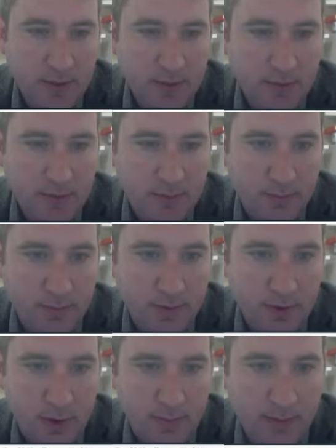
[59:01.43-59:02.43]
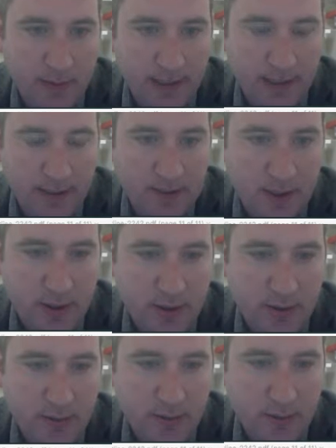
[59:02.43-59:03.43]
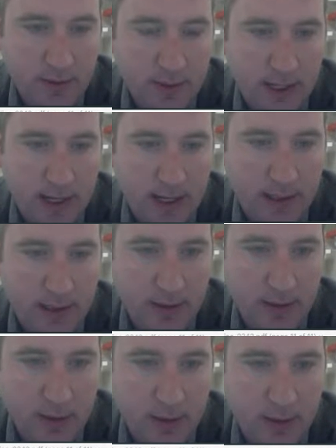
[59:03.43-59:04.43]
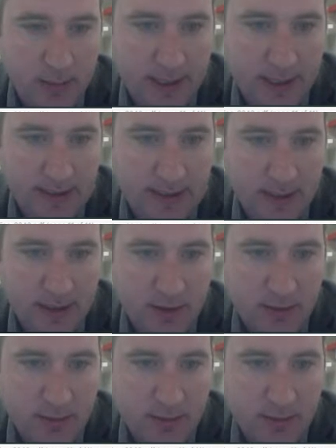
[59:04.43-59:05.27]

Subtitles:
would go up like so, and it'd go up like so.